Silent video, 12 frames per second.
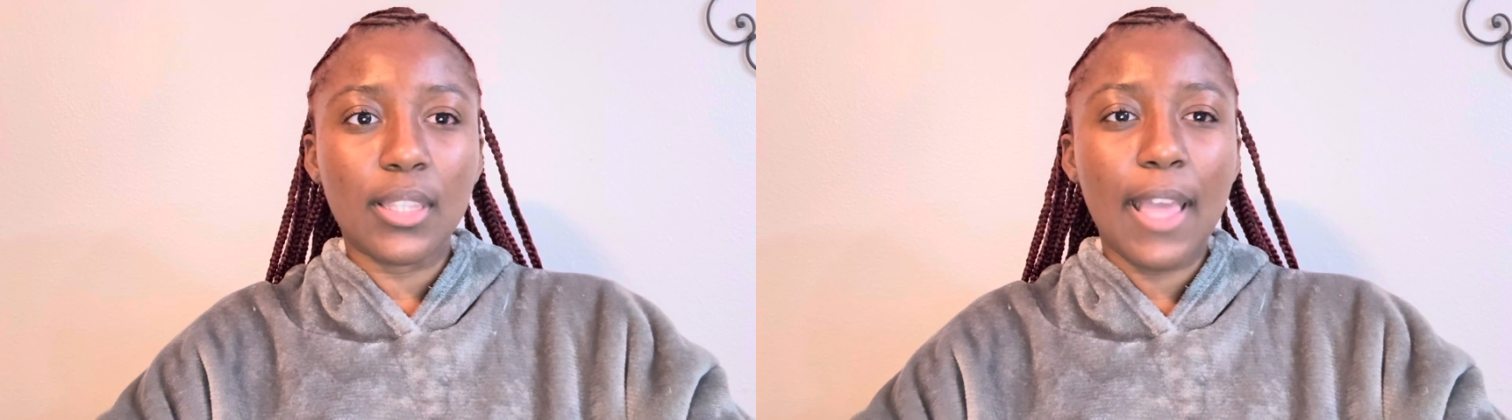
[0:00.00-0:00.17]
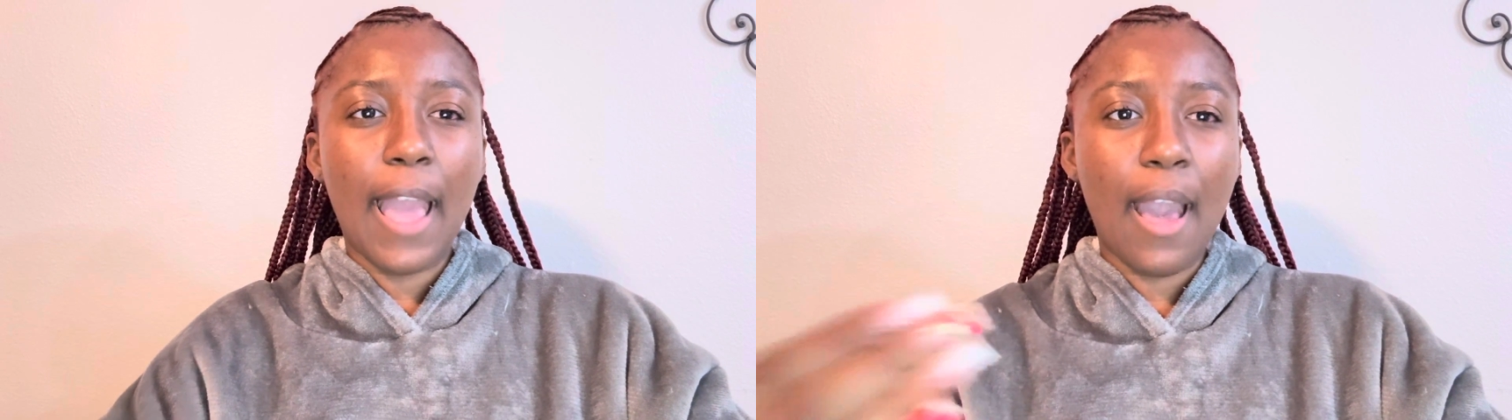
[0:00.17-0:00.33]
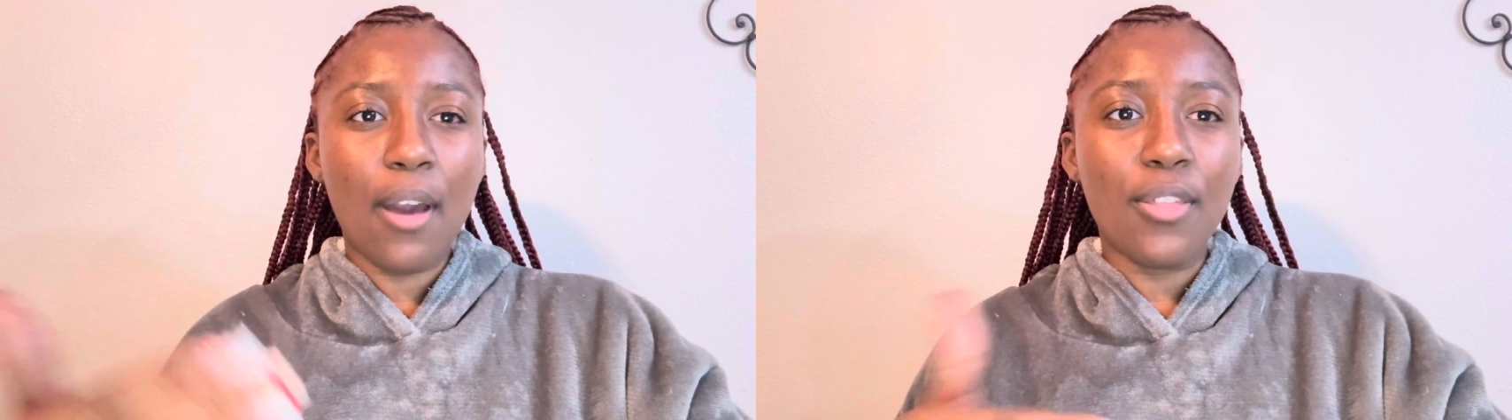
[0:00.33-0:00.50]

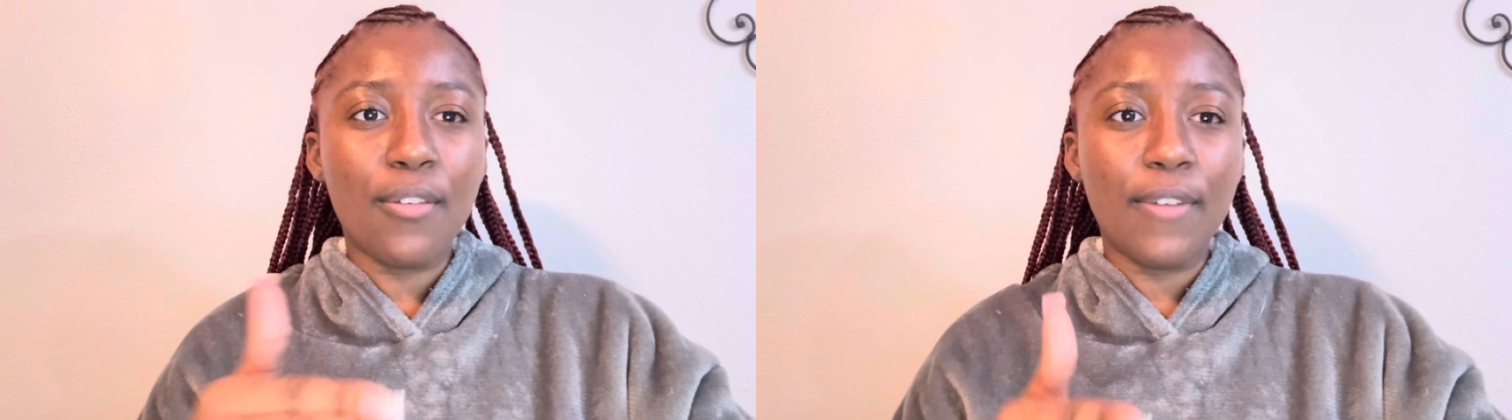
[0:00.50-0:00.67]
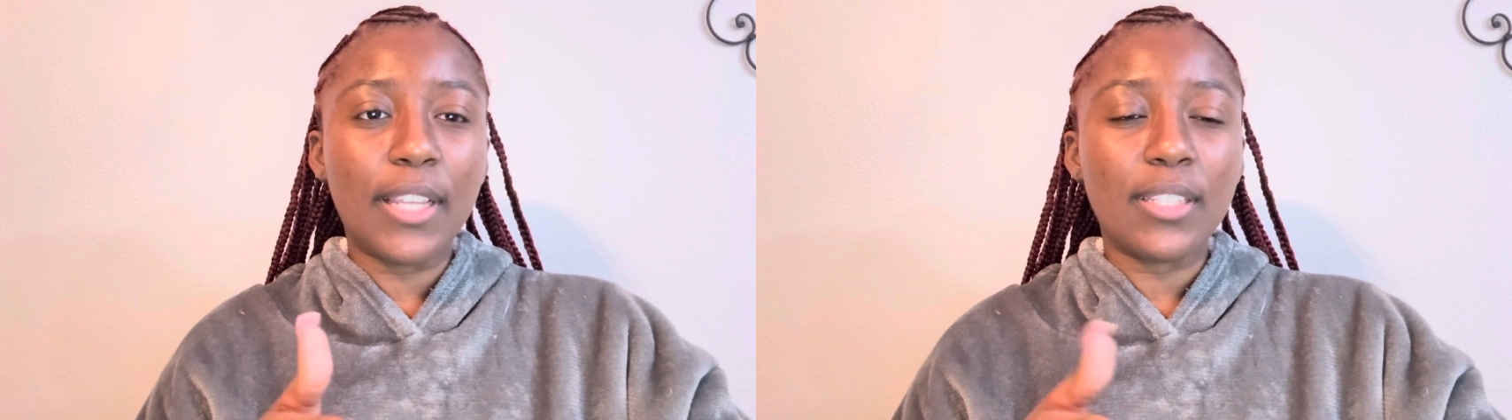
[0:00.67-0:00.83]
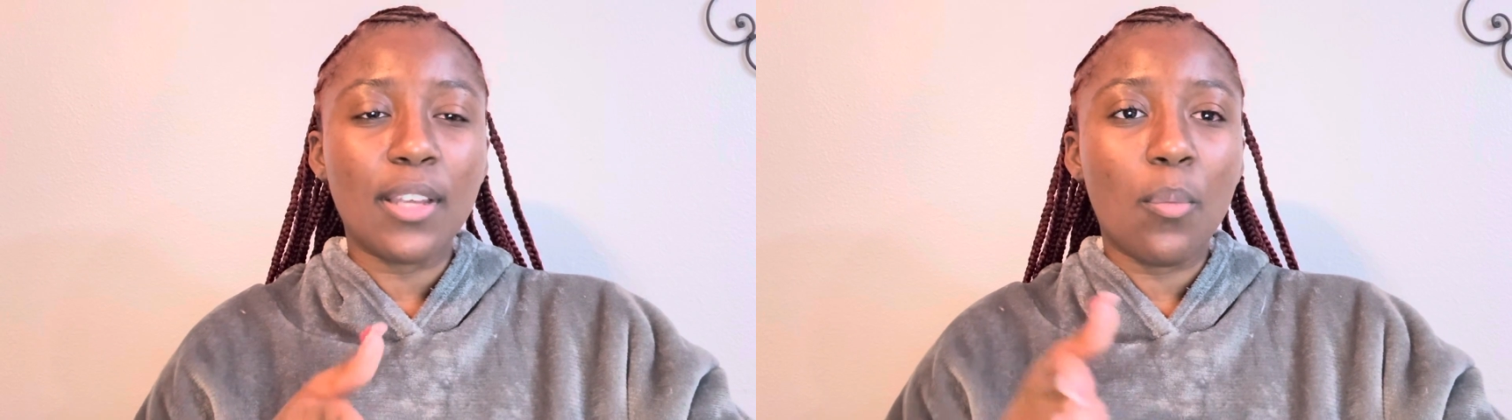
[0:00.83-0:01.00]
the
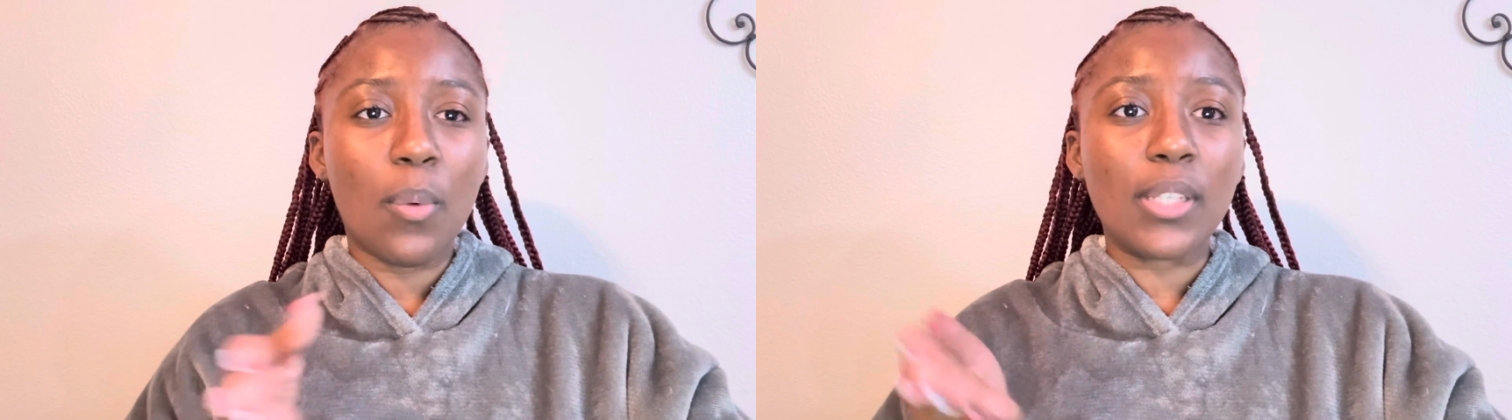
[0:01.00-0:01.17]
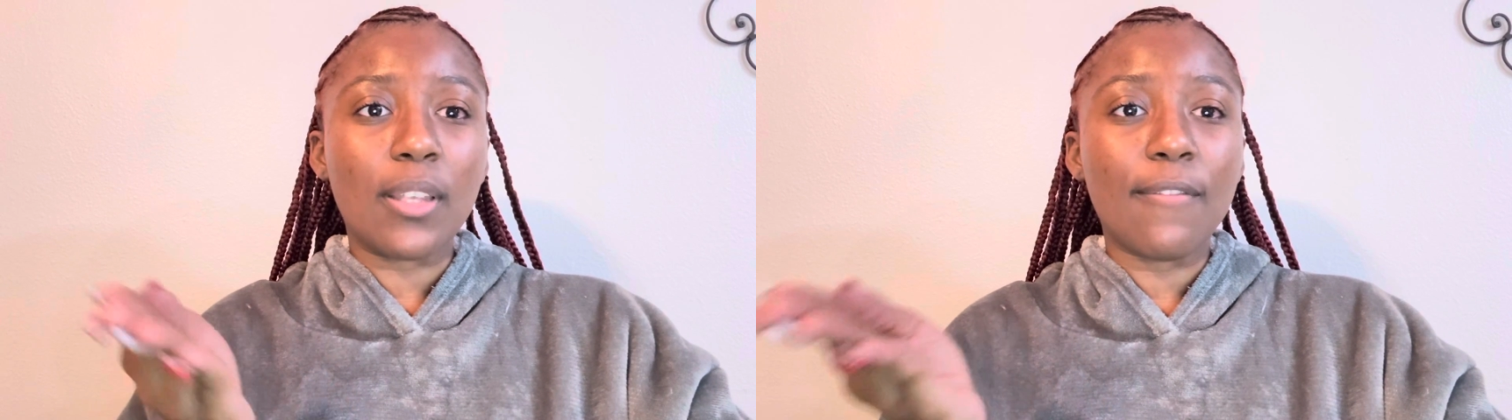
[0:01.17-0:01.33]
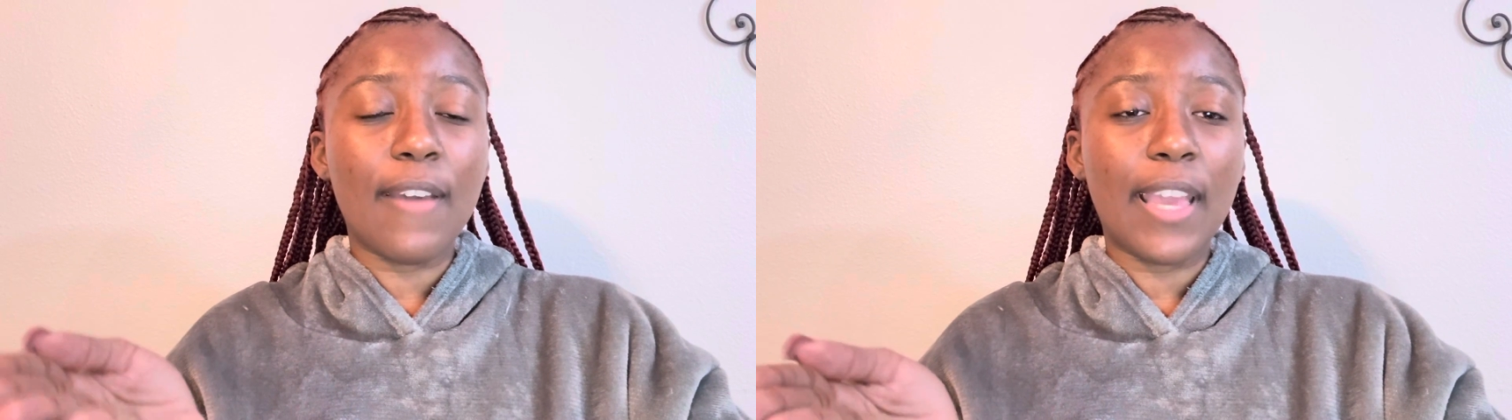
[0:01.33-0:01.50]
victim was
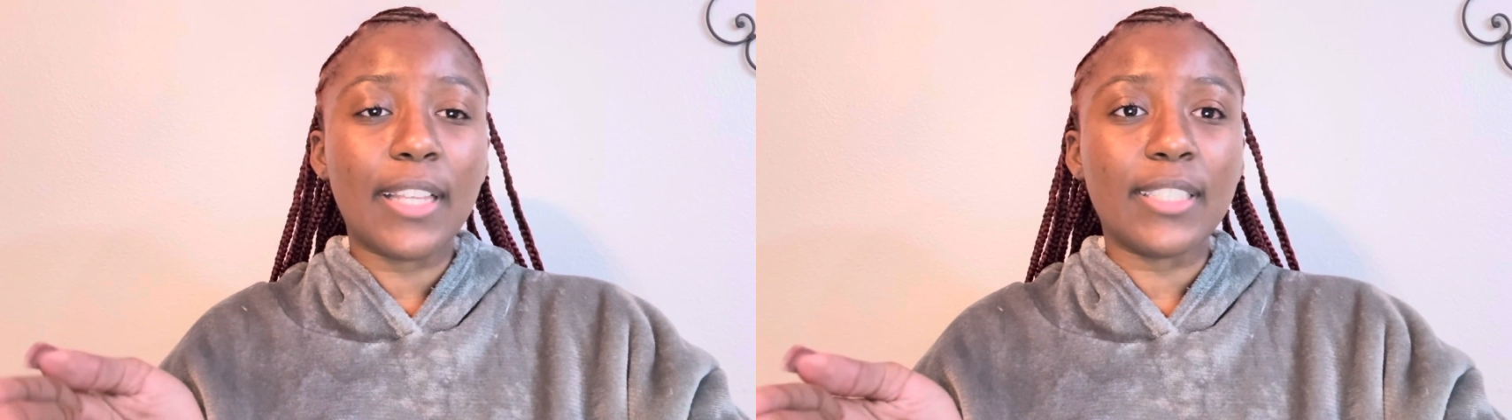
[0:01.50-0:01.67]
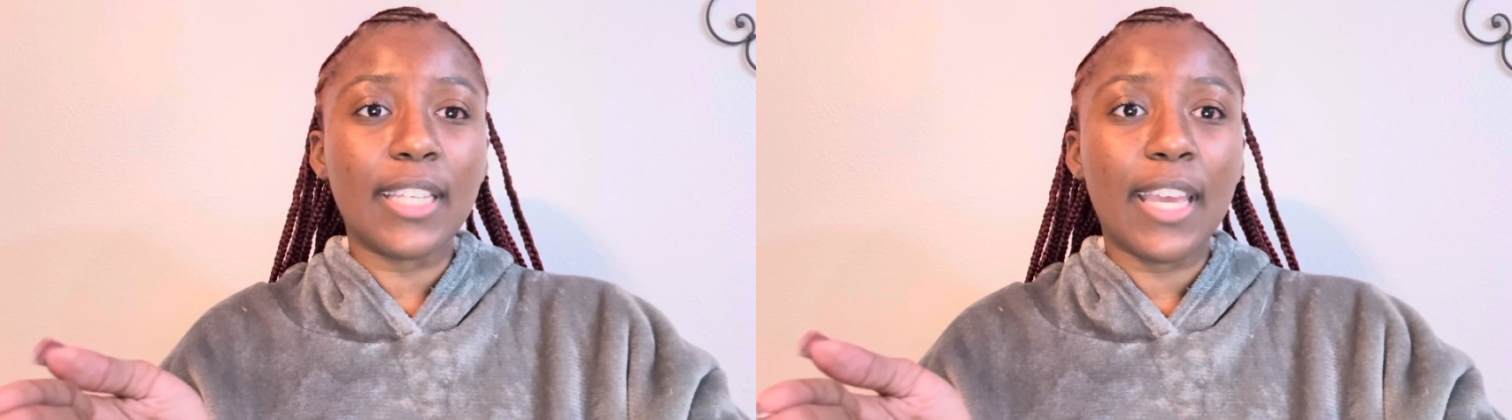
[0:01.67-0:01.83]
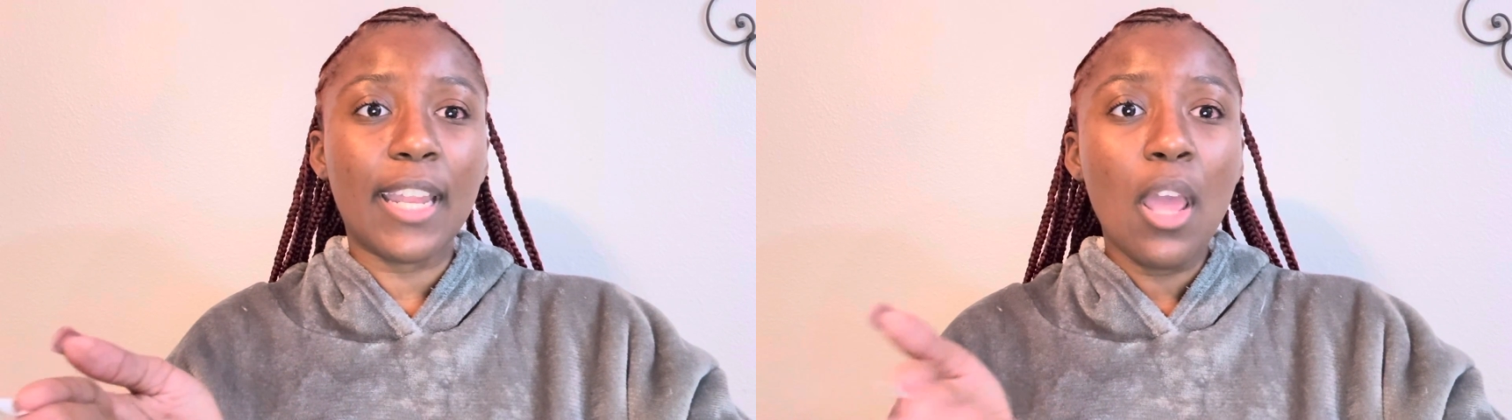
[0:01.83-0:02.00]

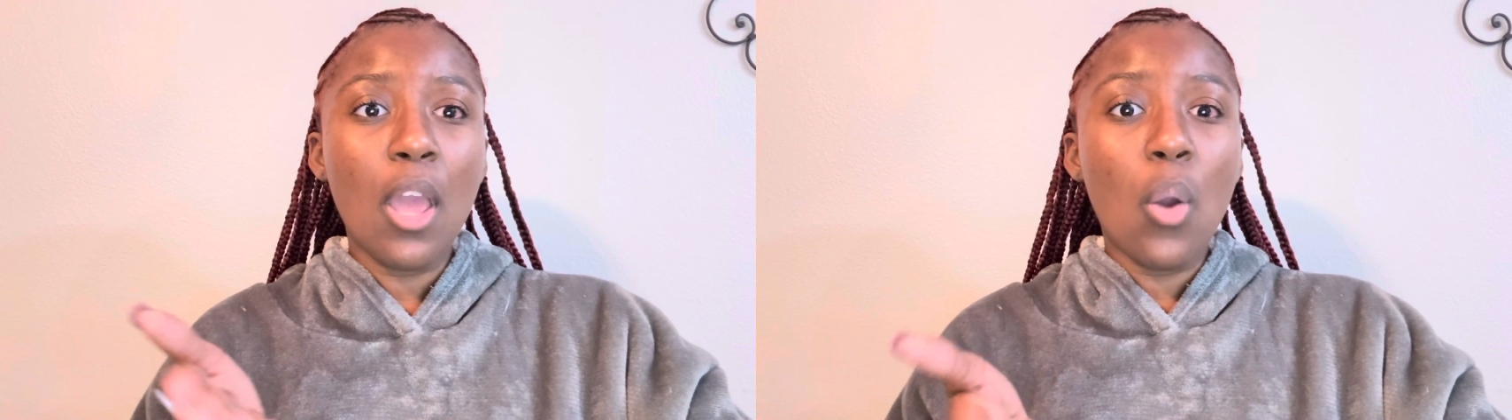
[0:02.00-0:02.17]
affected,